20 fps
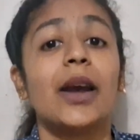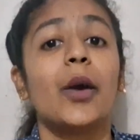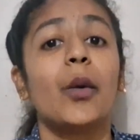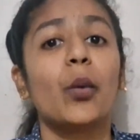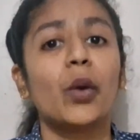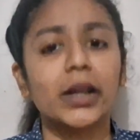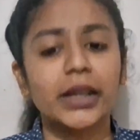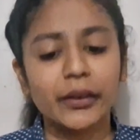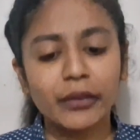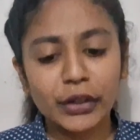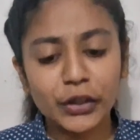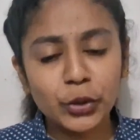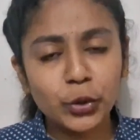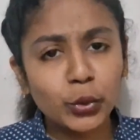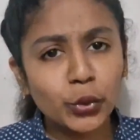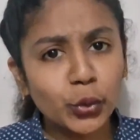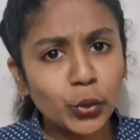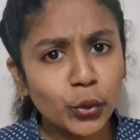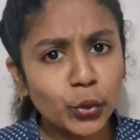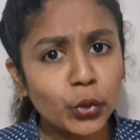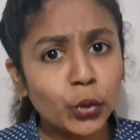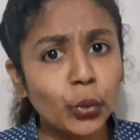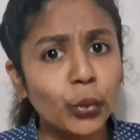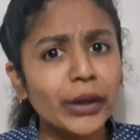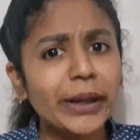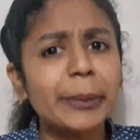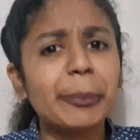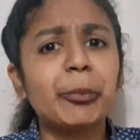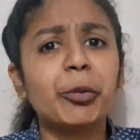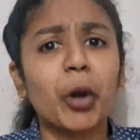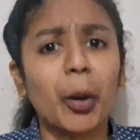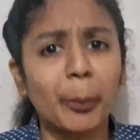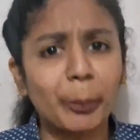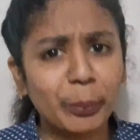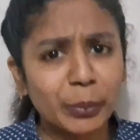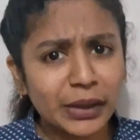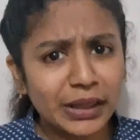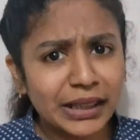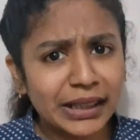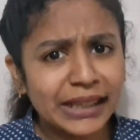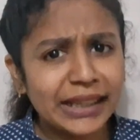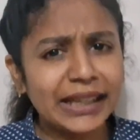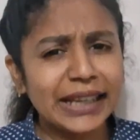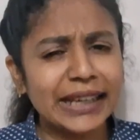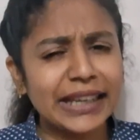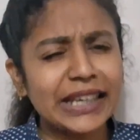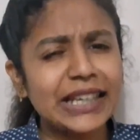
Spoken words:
Whatever you do it properly,